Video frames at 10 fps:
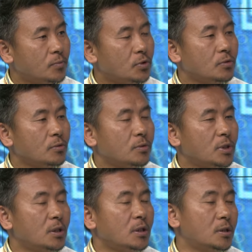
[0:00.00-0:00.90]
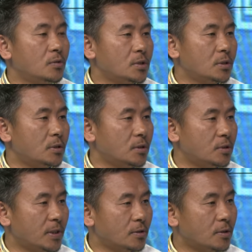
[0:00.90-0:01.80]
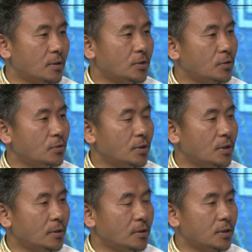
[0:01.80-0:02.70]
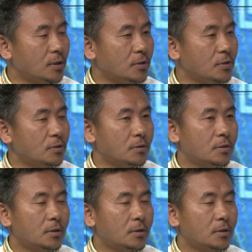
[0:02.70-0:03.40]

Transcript: in introducing the Tibetan culture to the younger generation.